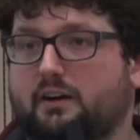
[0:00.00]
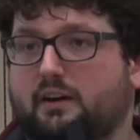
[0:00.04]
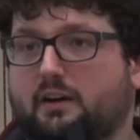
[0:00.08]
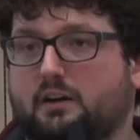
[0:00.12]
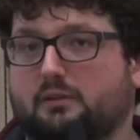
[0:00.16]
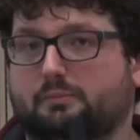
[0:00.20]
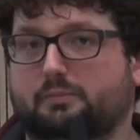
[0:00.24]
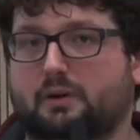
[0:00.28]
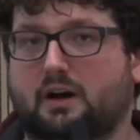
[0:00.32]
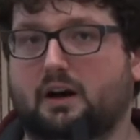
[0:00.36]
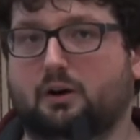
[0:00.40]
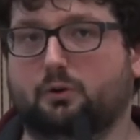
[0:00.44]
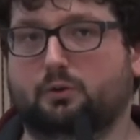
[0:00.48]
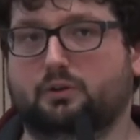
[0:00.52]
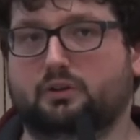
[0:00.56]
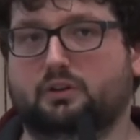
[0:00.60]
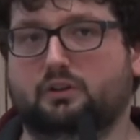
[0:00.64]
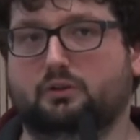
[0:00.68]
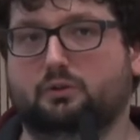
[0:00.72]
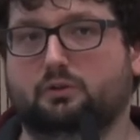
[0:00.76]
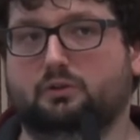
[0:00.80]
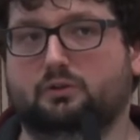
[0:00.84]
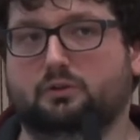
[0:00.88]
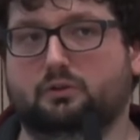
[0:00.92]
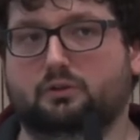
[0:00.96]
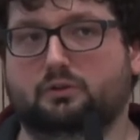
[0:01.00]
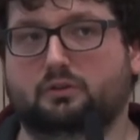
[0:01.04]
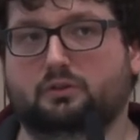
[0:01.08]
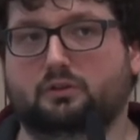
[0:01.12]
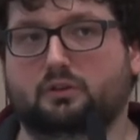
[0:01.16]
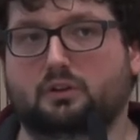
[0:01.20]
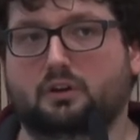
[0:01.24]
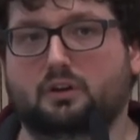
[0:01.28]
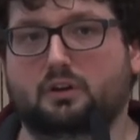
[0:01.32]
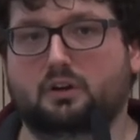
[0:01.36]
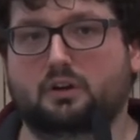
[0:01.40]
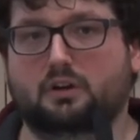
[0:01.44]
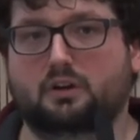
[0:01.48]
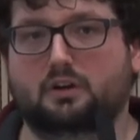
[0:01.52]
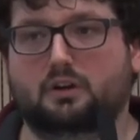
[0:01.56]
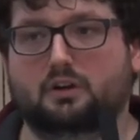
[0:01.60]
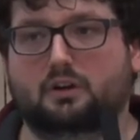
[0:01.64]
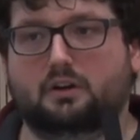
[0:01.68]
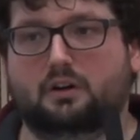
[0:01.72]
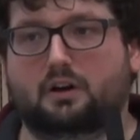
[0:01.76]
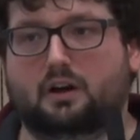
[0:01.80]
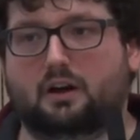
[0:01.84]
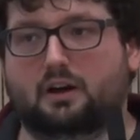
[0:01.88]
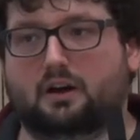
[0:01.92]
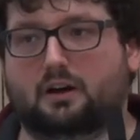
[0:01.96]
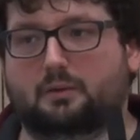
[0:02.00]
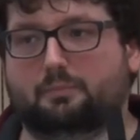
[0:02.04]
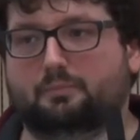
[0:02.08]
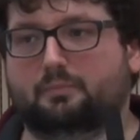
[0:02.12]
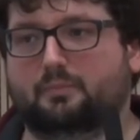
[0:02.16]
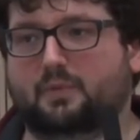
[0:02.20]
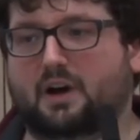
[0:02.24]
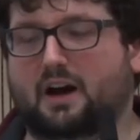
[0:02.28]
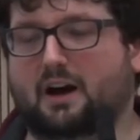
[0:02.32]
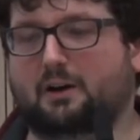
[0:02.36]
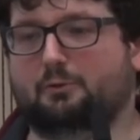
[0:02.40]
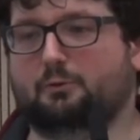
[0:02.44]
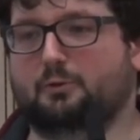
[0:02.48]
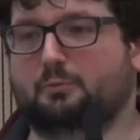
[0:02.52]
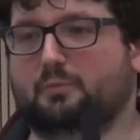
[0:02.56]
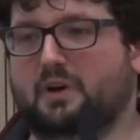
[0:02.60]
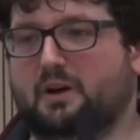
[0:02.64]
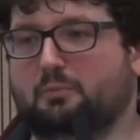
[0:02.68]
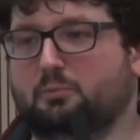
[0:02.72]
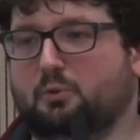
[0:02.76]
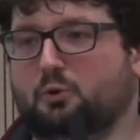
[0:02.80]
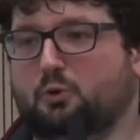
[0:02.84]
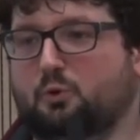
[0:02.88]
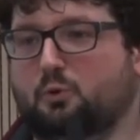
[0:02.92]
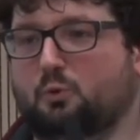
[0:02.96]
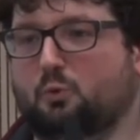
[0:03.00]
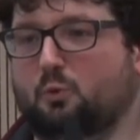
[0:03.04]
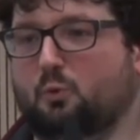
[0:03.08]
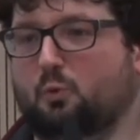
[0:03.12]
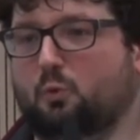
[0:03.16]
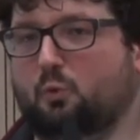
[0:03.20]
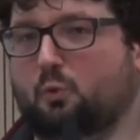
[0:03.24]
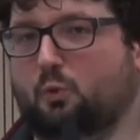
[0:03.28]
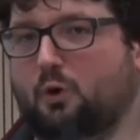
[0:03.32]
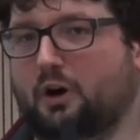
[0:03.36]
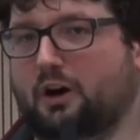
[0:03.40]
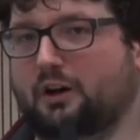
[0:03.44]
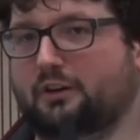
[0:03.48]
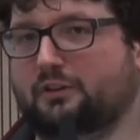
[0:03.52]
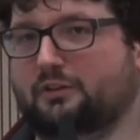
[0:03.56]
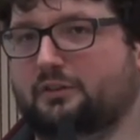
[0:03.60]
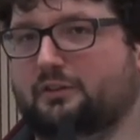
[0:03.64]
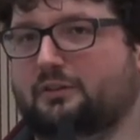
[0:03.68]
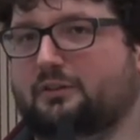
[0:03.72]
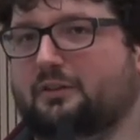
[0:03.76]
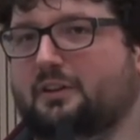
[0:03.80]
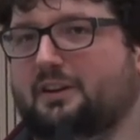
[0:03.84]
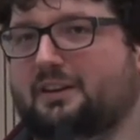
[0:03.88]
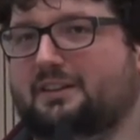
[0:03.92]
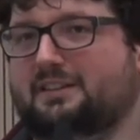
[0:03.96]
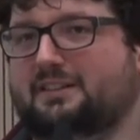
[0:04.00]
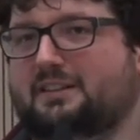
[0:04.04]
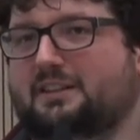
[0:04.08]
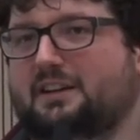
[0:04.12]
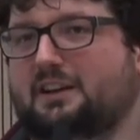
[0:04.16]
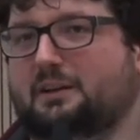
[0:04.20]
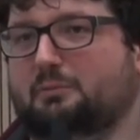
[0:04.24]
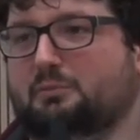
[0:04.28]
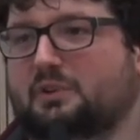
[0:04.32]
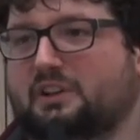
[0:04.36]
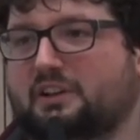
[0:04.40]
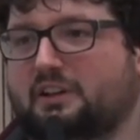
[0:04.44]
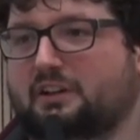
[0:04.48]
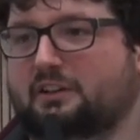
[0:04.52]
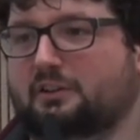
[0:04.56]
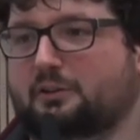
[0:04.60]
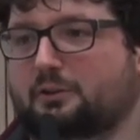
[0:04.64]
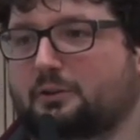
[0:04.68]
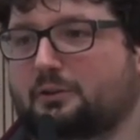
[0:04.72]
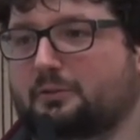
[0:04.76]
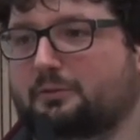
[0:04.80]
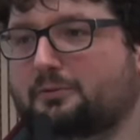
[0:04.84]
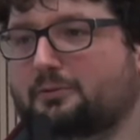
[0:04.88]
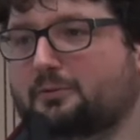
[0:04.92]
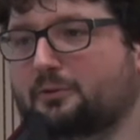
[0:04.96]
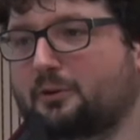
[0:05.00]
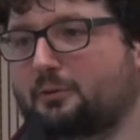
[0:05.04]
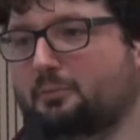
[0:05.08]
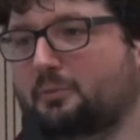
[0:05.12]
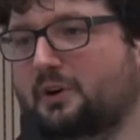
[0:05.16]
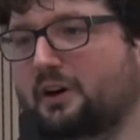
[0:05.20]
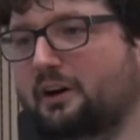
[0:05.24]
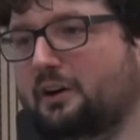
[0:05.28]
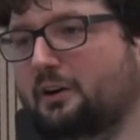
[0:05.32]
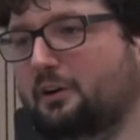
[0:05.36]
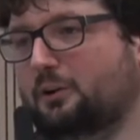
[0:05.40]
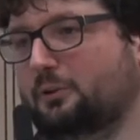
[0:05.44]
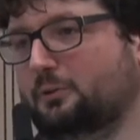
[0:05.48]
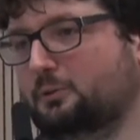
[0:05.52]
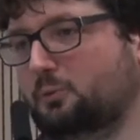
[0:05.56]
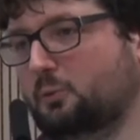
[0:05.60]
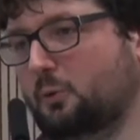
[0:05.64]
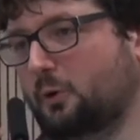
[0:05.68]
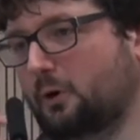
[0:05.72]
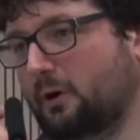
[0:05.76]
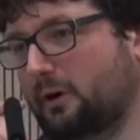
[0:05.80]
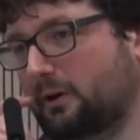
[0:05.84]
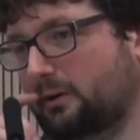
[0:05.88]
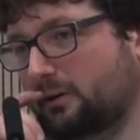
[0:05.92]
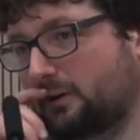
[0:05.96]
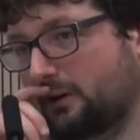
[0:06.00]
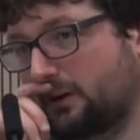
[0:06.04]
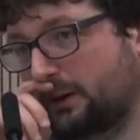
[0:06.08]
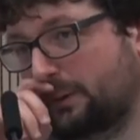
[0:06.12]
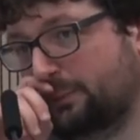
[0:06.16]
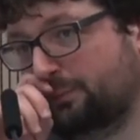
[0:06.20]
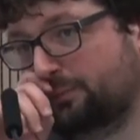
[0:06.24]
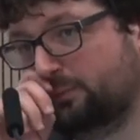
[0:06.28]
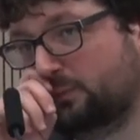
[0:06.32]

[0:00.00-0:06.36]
they are power users. Um, I remember one team leader from my old work